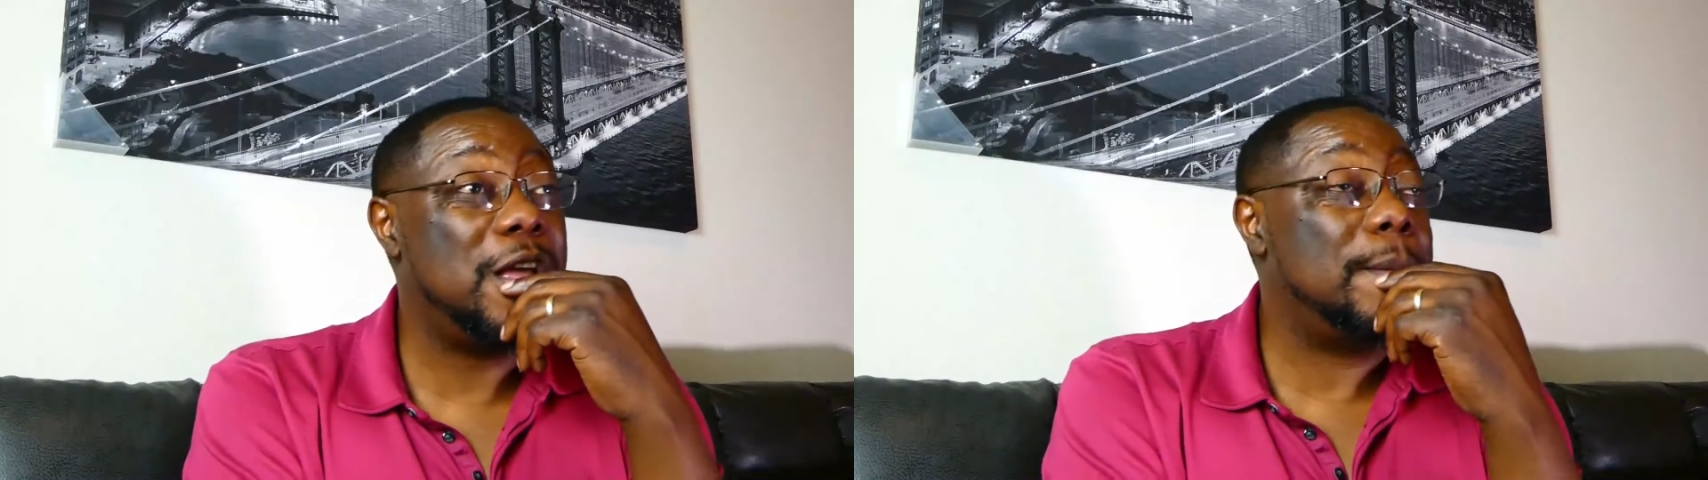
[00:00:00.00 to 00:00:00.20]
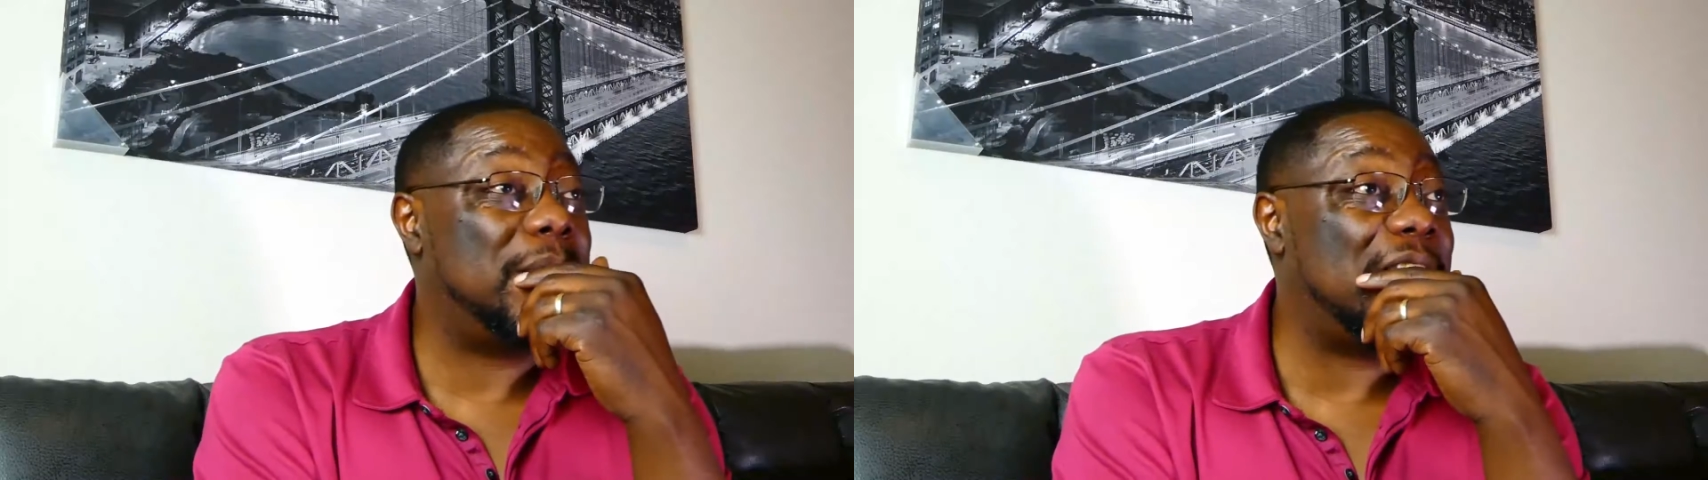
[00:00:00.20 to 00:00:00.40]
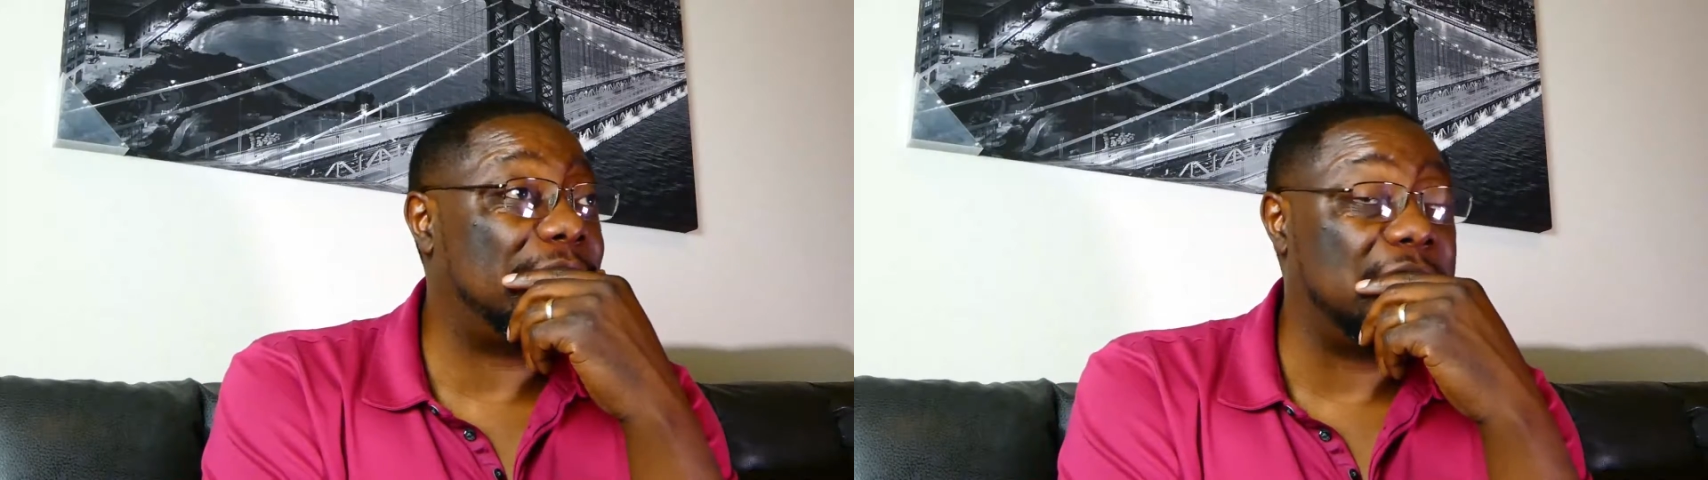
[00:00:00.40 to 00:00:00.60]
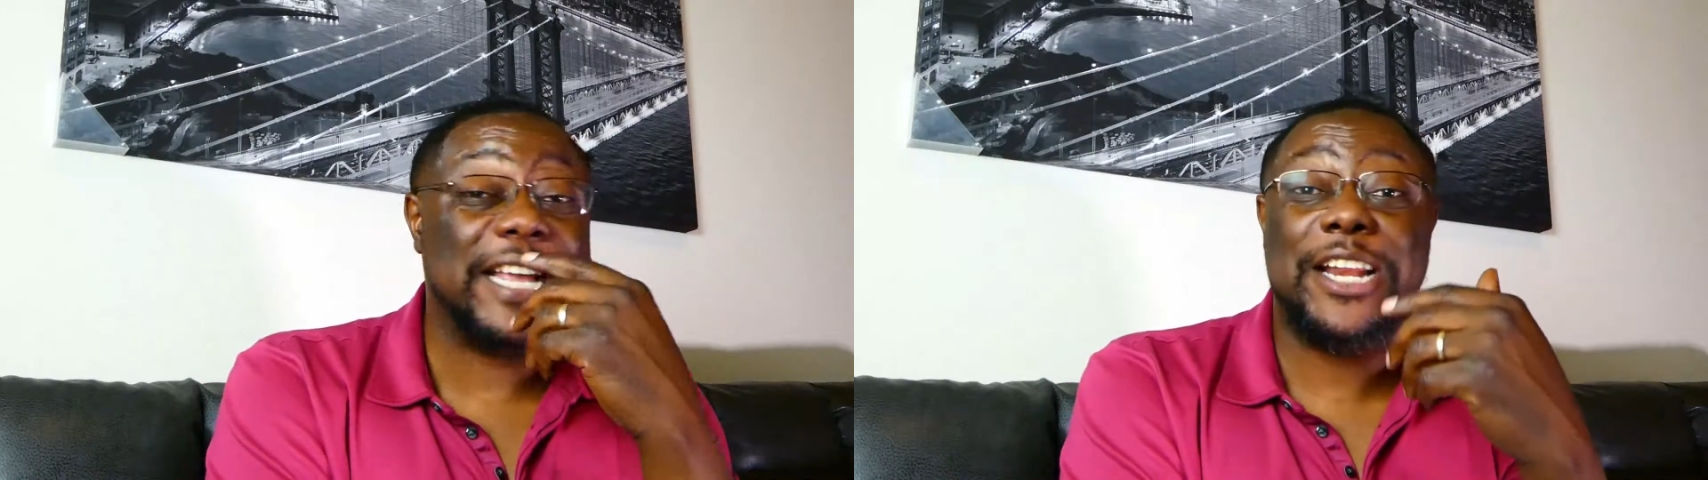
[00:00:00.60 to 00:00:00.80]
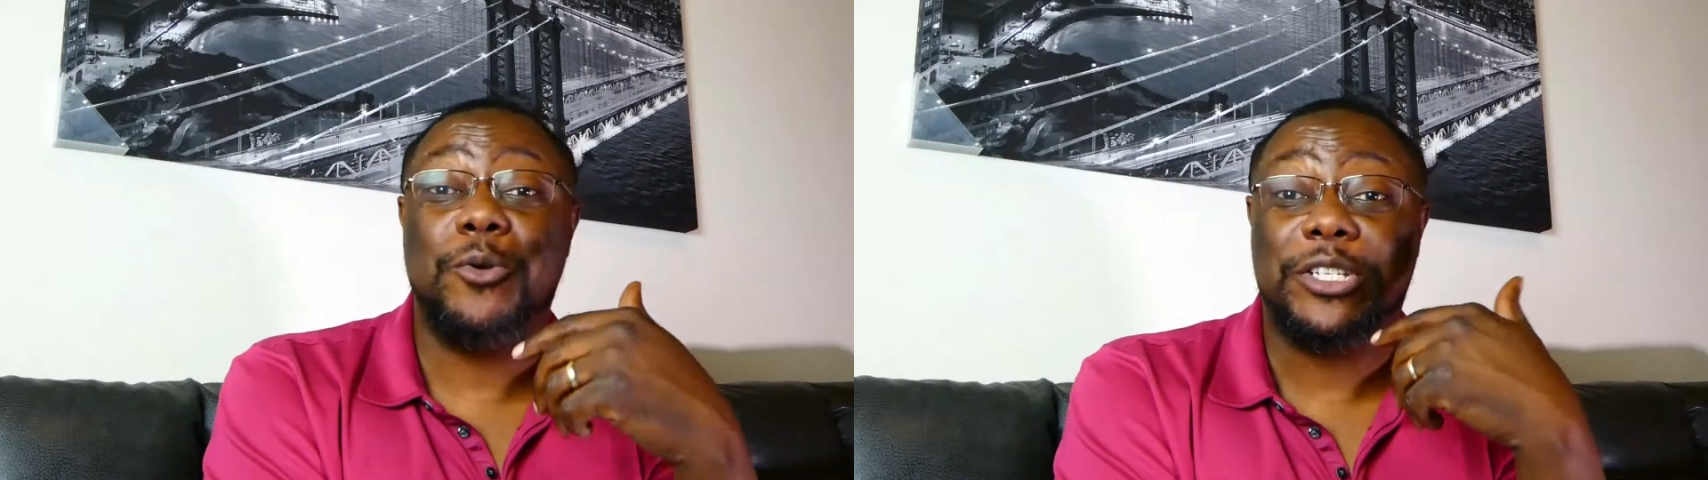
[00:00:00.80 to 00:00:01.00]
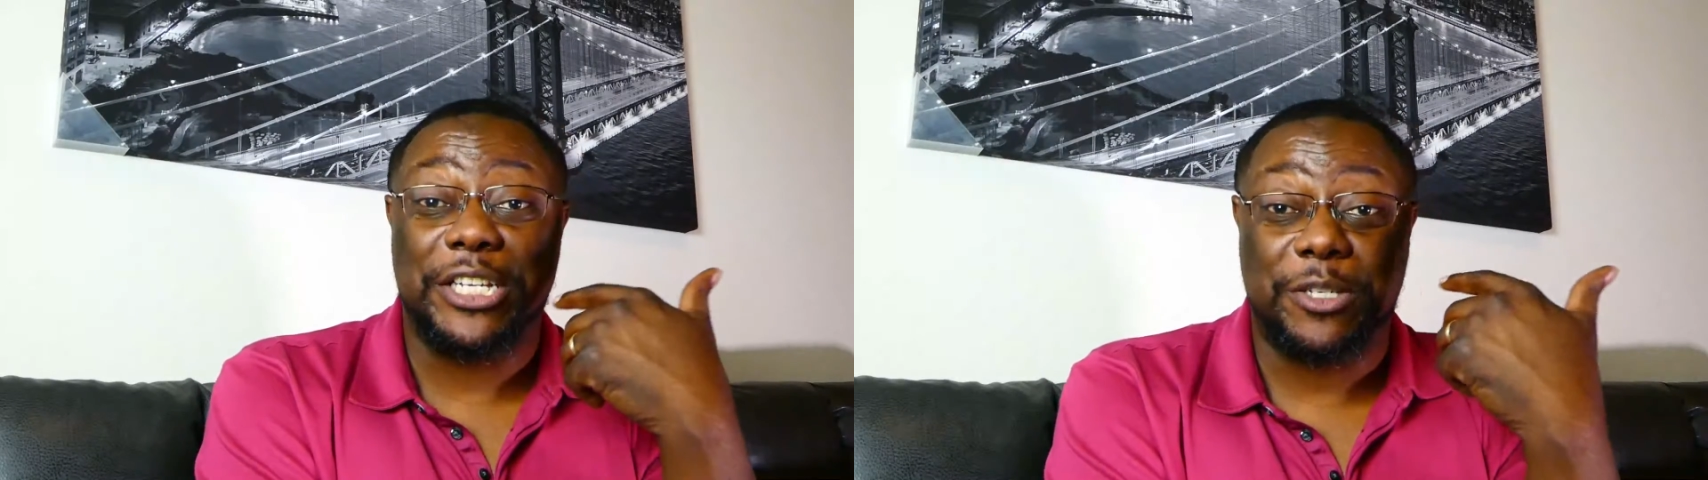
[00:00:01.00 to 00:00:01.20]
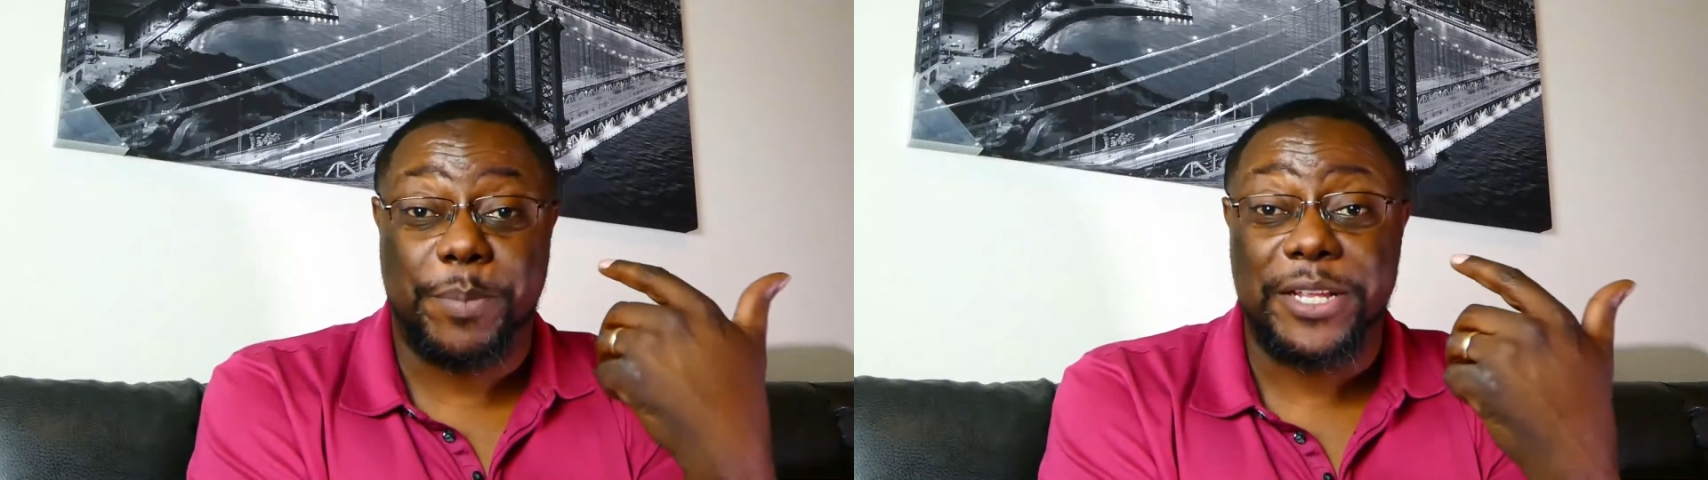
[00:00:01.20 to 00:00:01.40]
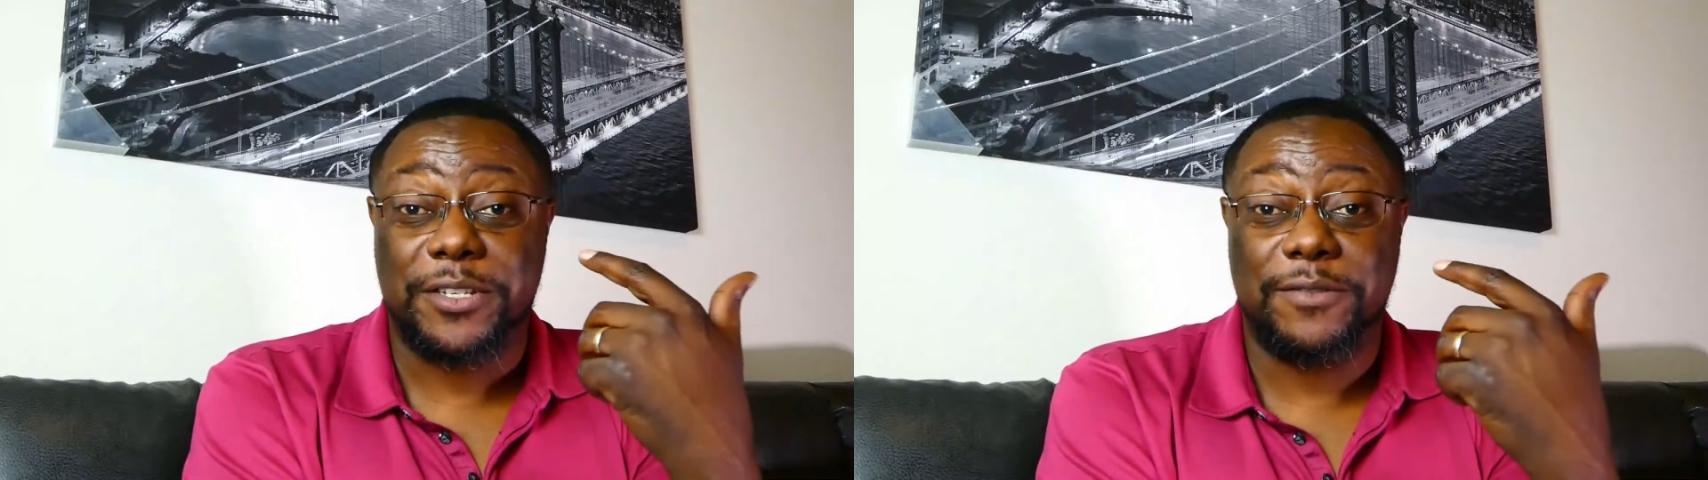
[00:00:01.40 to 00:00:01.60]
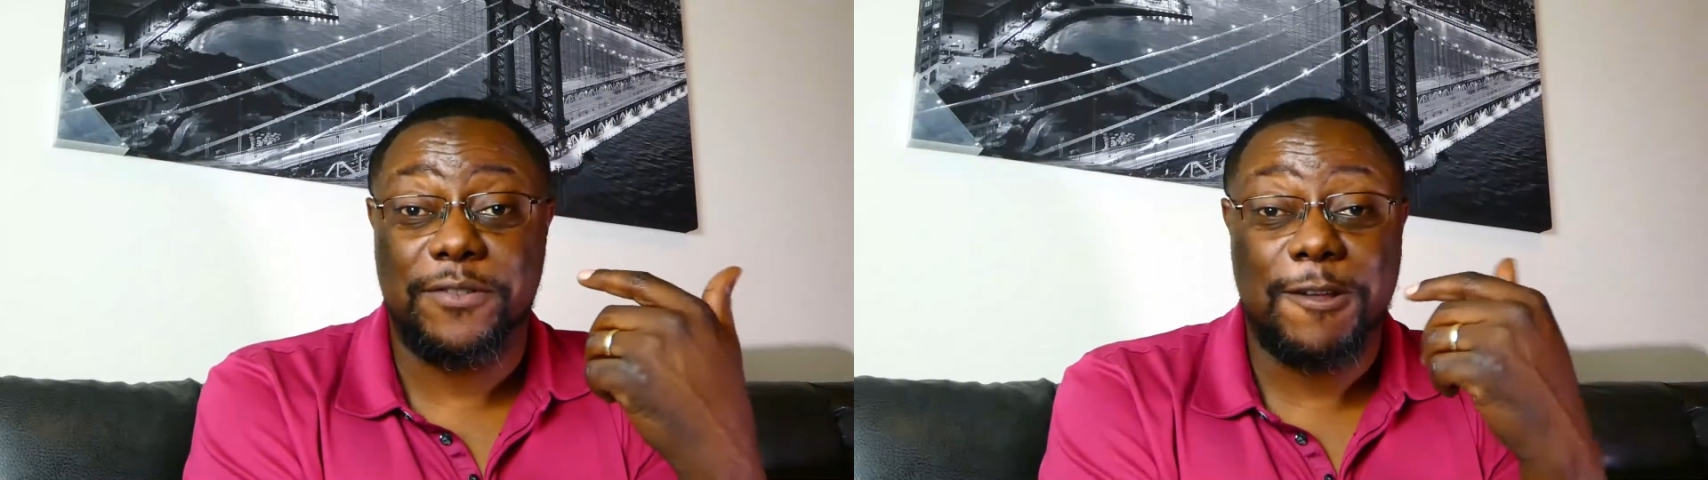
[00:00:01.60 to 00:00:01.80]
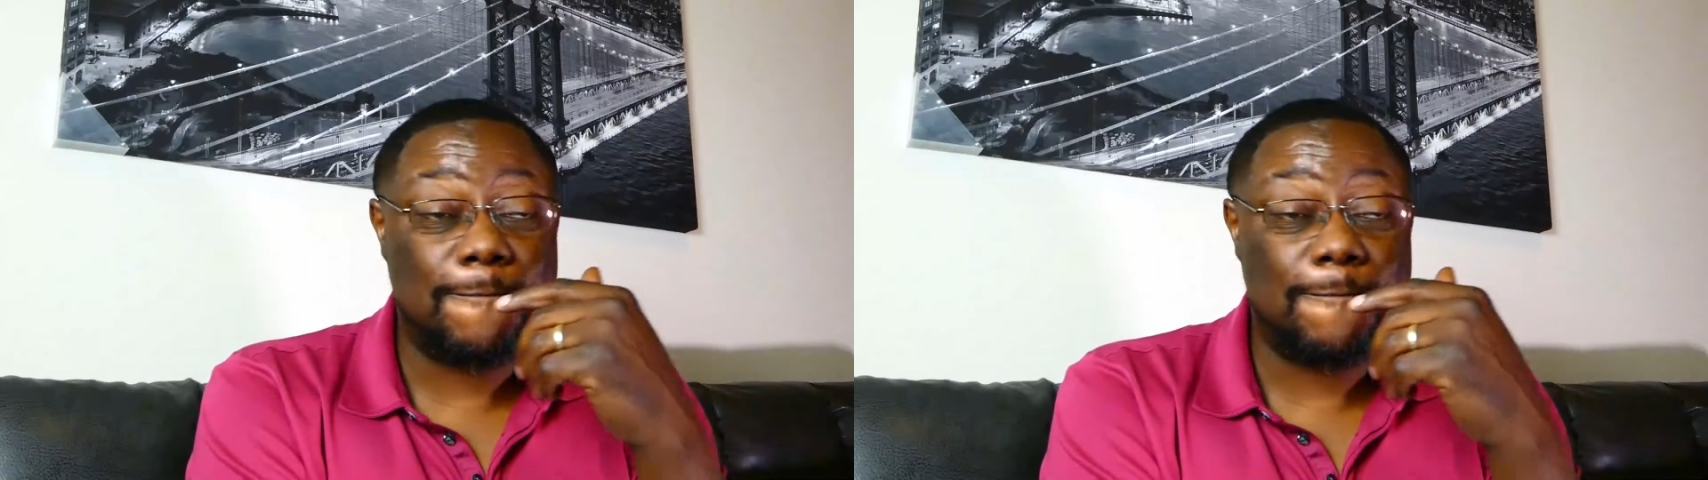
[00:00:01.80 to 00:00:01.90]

but because I know it's expensive.